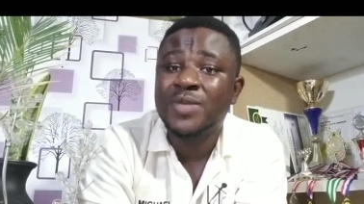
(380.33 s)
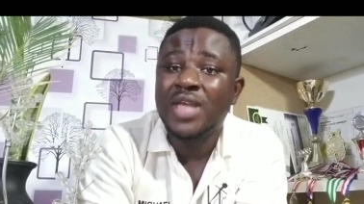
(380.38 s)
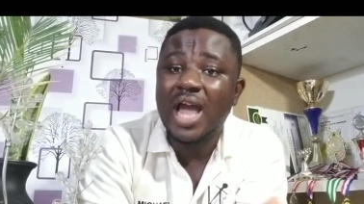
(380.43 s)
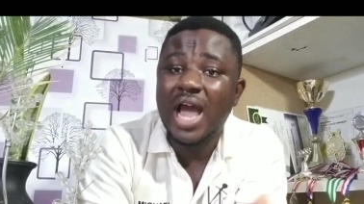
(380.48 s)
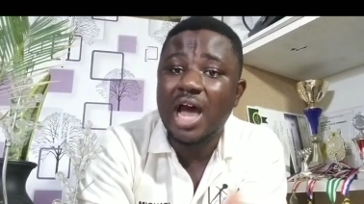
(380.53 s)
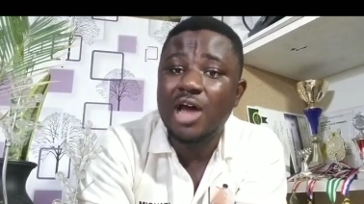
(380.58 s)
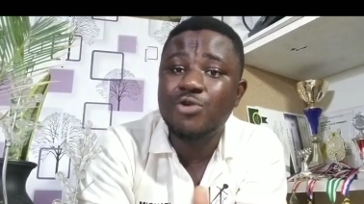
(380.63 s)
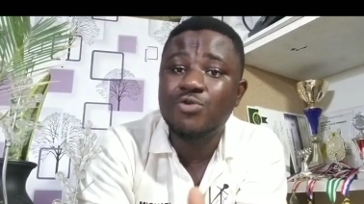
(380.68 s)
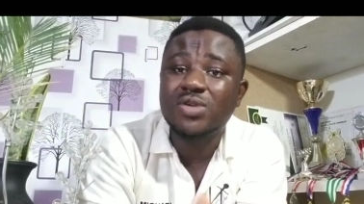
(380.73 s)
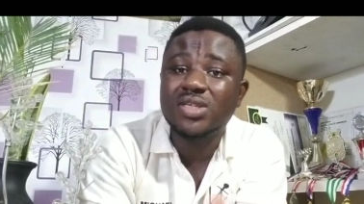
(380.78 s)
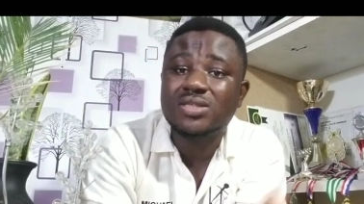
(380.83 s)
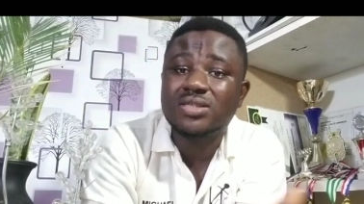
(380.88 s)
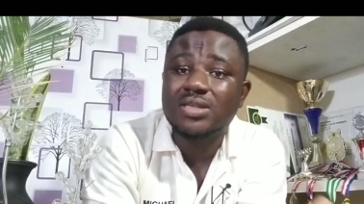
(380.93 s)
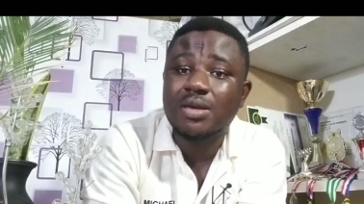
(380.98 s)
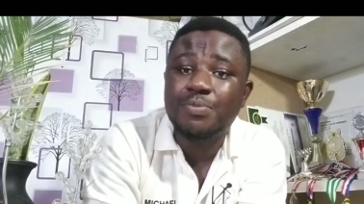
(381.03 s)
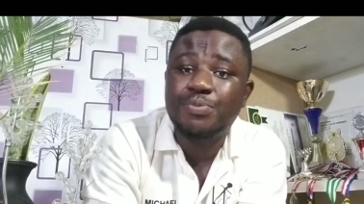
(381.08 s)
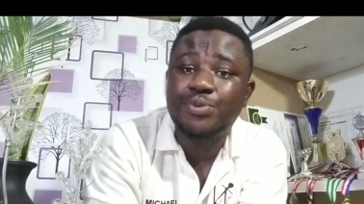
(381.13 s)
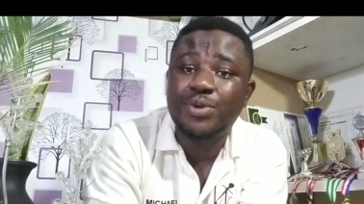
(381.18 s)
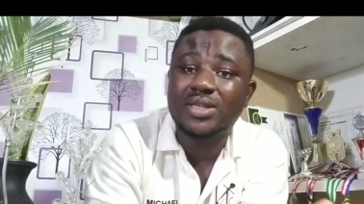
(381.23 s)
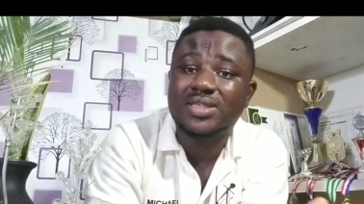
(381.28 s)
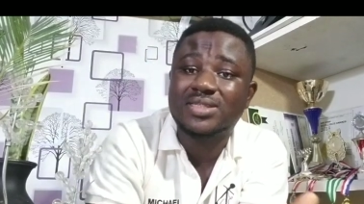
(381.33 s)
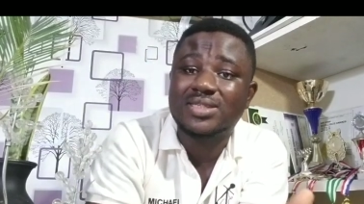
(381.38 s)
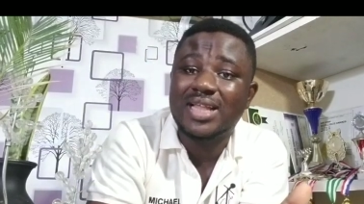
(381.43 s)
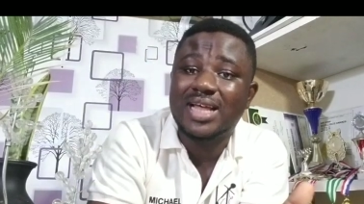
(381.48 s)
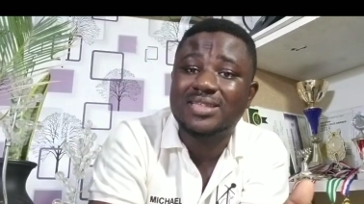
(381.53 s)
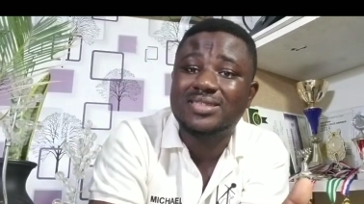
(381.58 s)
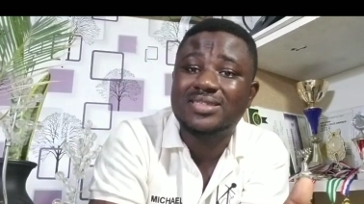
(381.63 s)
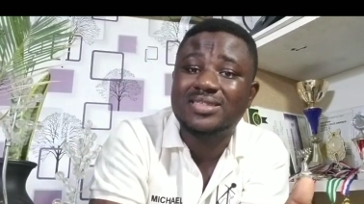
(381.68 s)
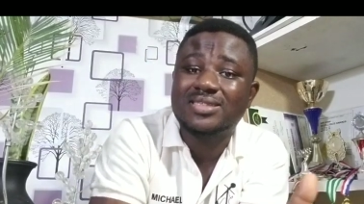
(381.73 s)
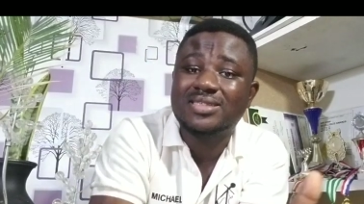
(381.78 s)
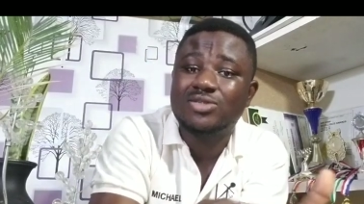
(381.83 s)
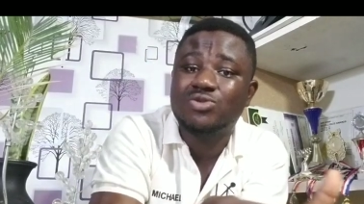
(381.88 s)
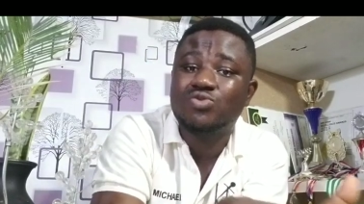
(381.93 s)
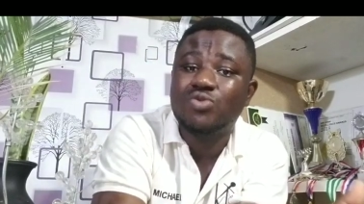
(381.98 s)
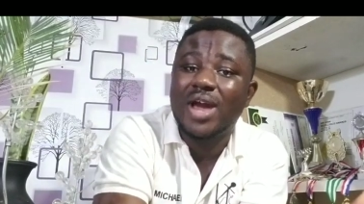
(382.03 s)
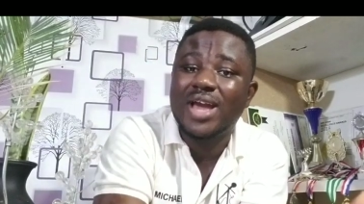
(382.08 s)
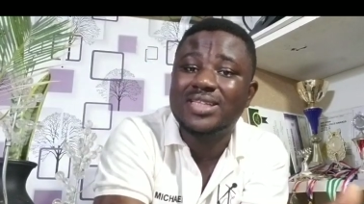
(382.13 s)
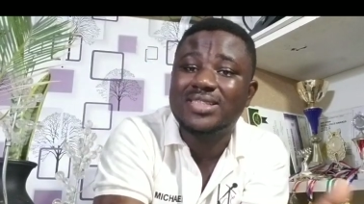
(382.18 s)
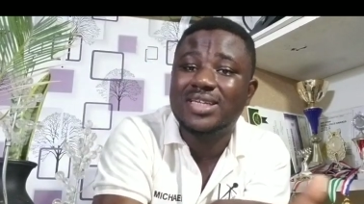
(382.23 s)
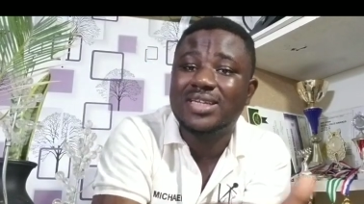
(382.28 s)
How do we separate that this is
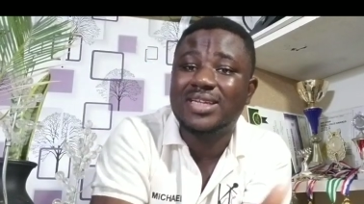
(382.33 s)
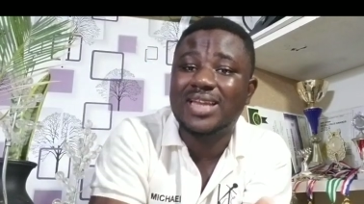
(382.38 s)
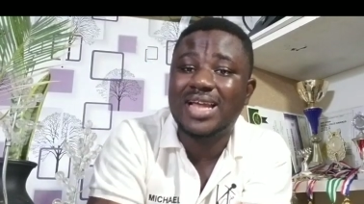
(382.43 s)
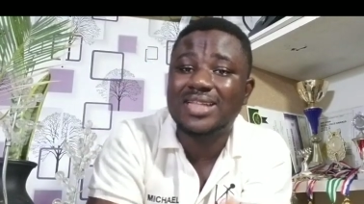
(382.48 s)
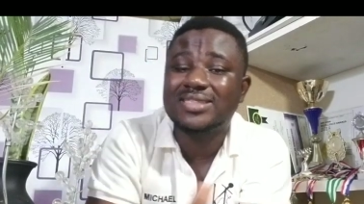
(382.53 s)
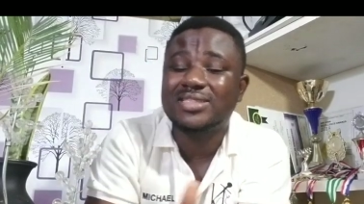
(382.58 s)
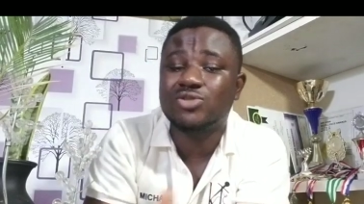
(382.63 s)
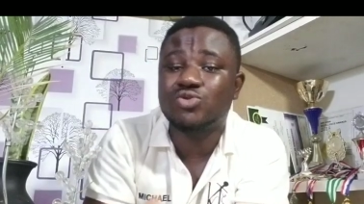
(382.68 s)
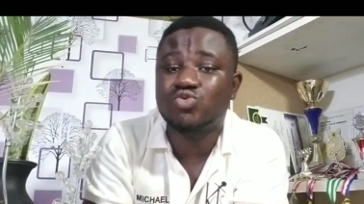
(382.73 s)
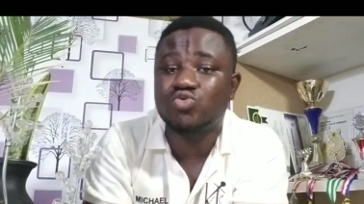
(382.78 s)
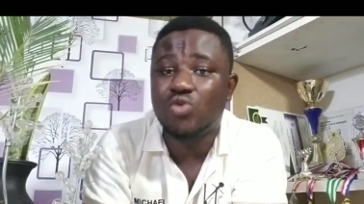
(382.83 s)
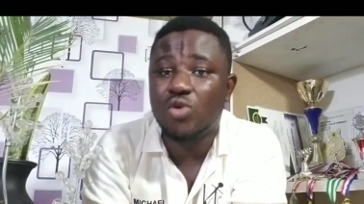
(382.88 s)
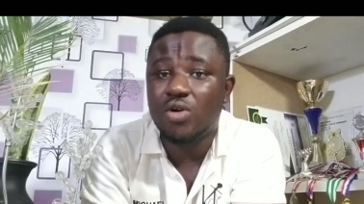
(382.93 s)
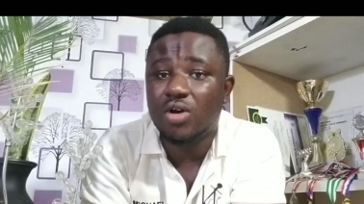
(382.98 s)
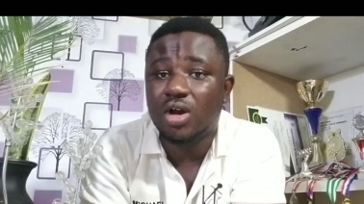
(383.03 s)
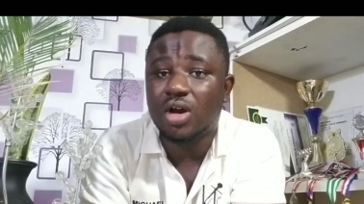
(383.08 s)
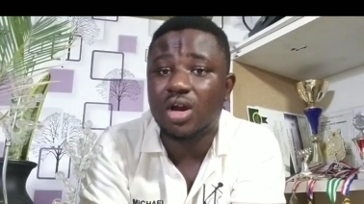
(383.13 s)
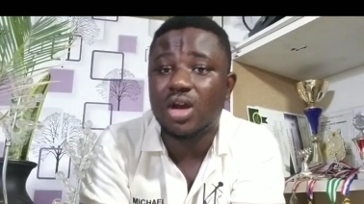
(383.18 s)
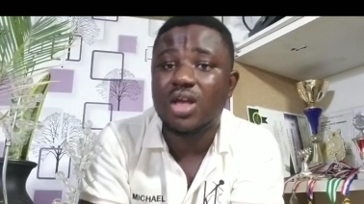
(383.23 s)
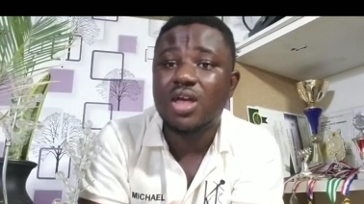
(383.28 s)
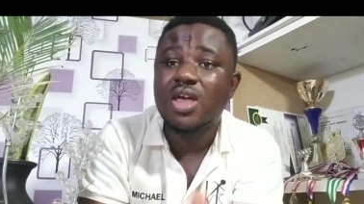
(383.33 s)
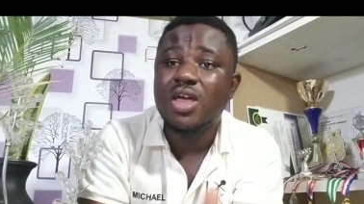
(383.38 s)
right and that is wrong?